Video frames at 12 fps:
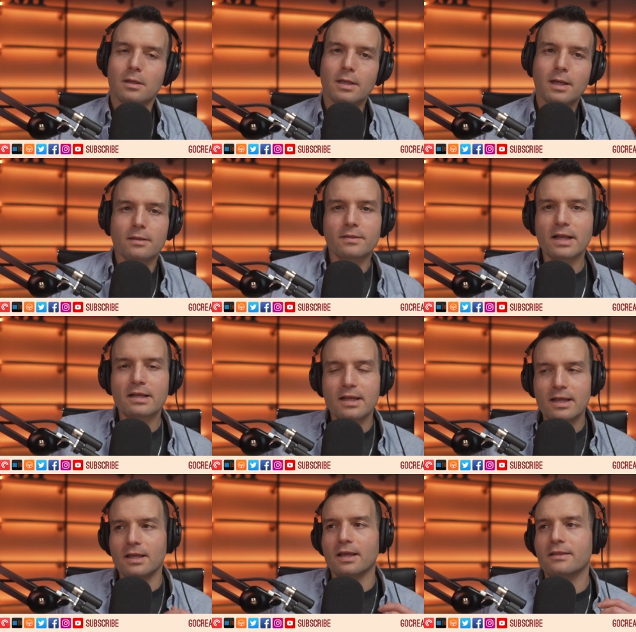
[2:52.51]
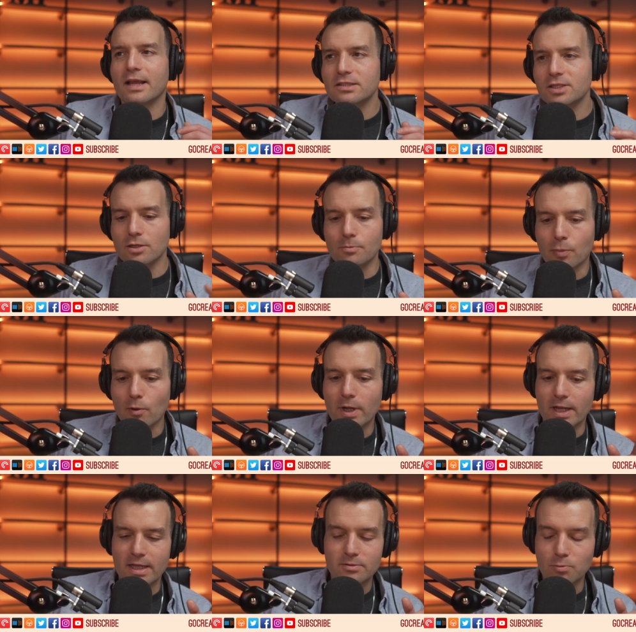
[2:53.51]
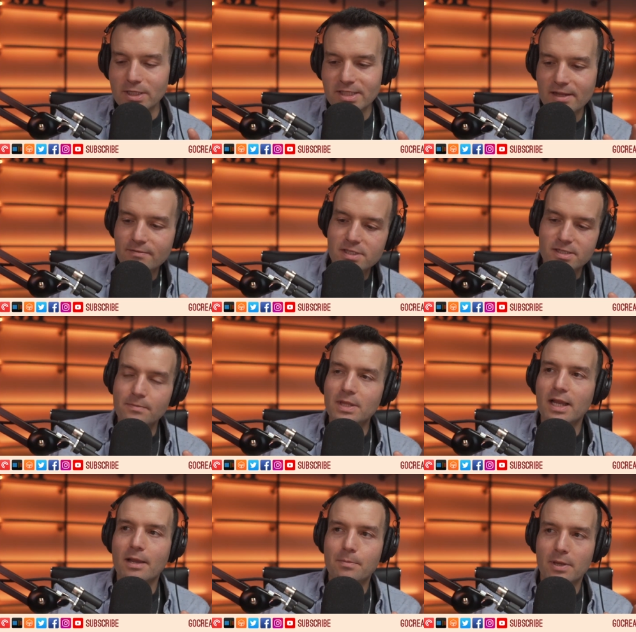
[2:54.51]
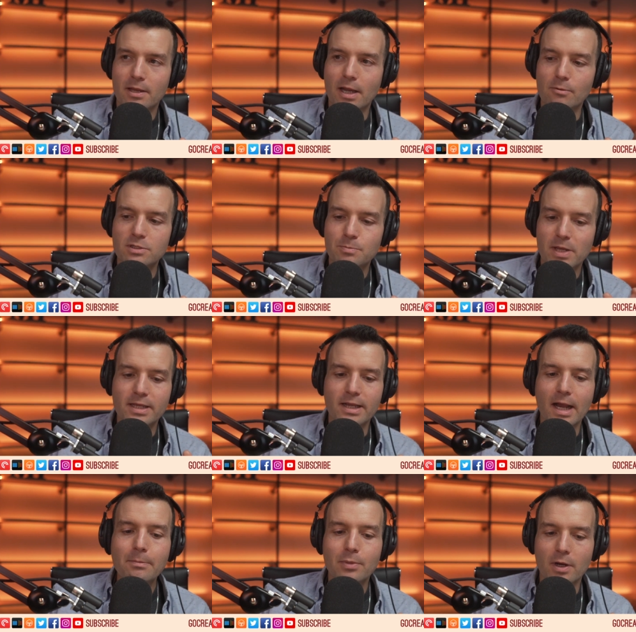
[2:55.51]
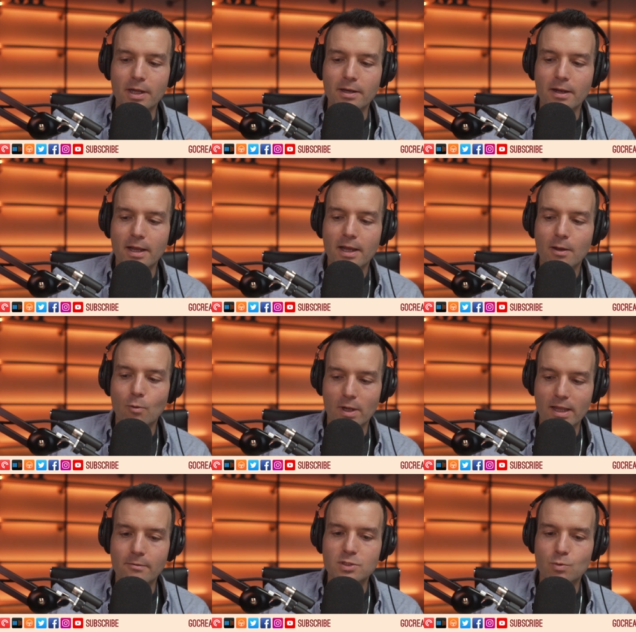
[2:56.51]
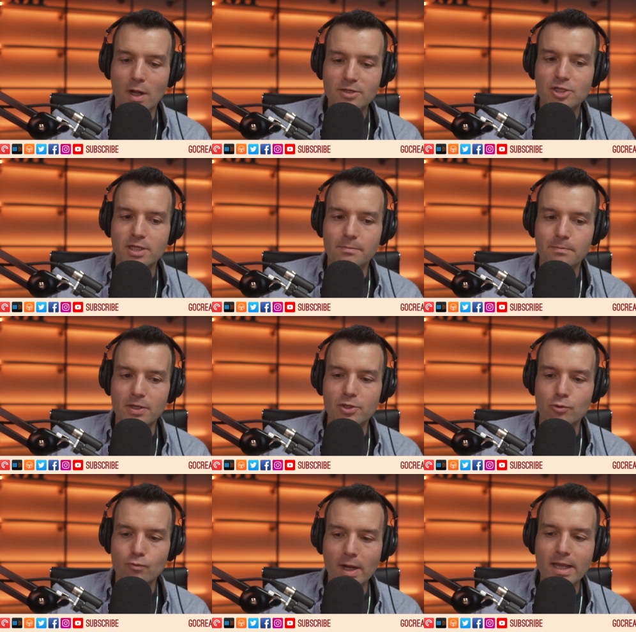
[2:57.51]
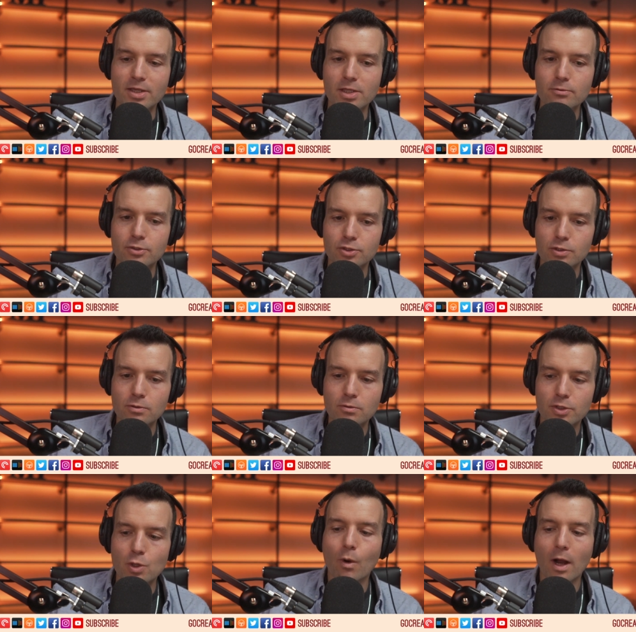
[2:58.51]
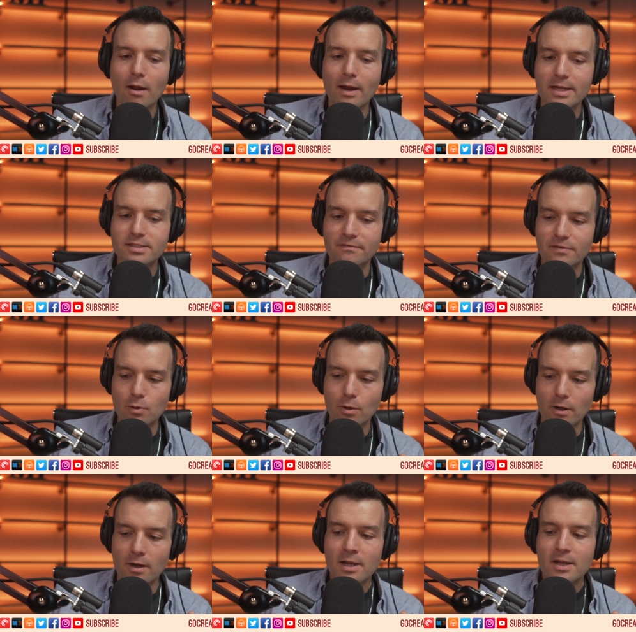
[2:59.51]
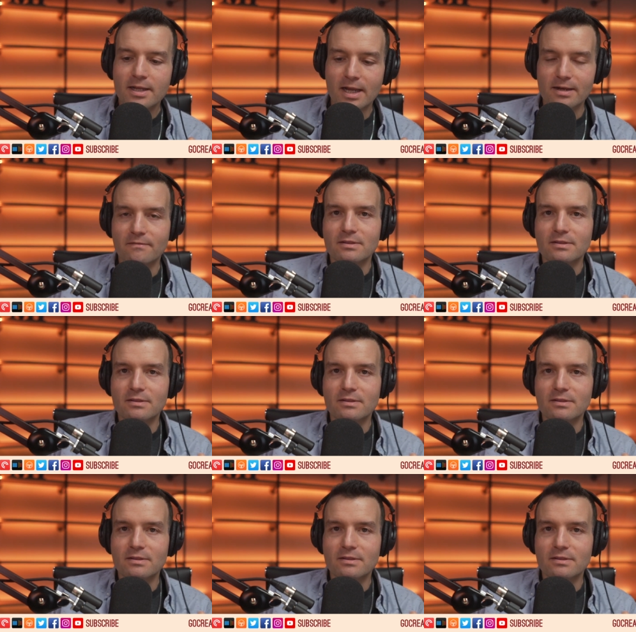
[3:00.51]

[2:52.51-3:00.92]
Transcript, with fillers: yeah that and that's a good point it wasn't even something i pick, i was picking up on while I was watching it, but you're right. You do, you are as a viewer kind of